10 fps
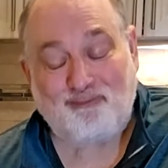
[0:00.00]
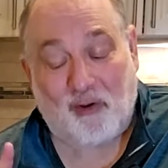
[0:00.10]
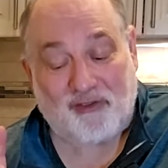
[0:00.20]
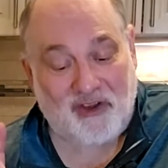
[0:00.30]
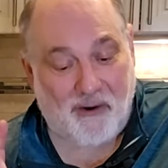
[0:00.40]

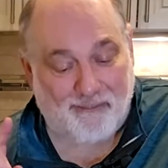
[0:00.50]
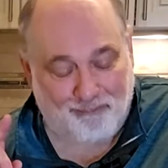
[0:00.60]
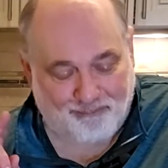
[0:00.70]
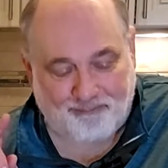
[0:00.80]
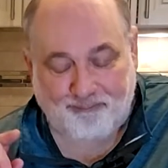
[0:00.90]
So
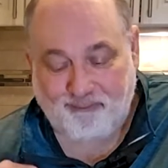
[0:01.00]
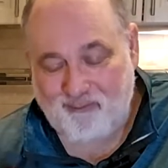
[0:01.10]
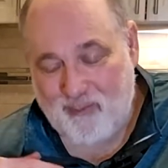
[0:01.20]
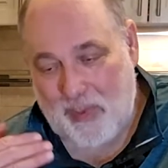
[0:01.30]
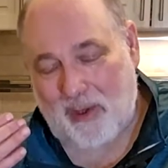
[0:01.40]

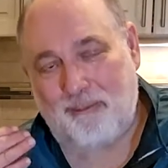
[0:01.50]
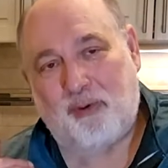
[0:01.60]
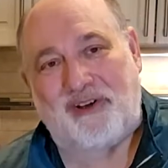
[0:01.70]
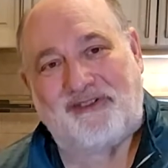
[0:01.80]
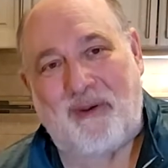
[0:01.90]
it
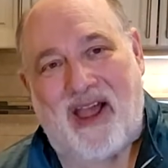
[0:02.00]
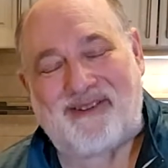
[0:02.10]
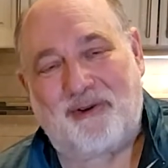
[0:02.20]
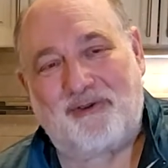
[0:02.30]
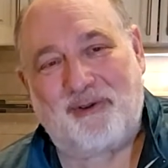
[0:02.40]
brings back
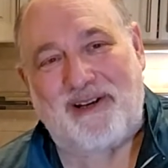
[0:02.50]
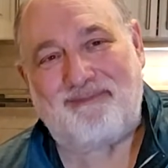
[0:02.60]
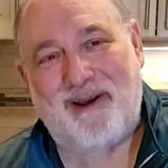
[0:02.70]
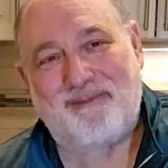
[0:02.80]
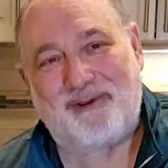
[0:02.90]
those great
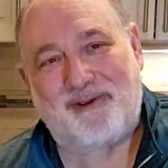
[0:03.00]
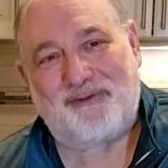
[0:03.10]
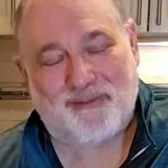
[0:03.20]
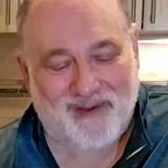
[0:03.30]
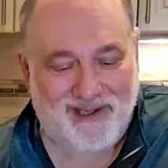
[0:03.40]
memories
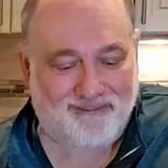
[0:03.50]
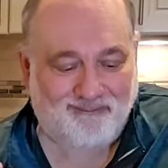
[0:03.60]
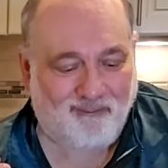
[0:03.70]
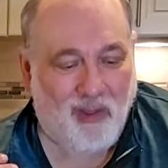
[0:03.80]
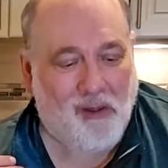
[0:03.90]
for
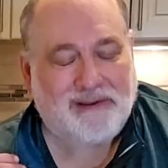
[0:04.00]
me.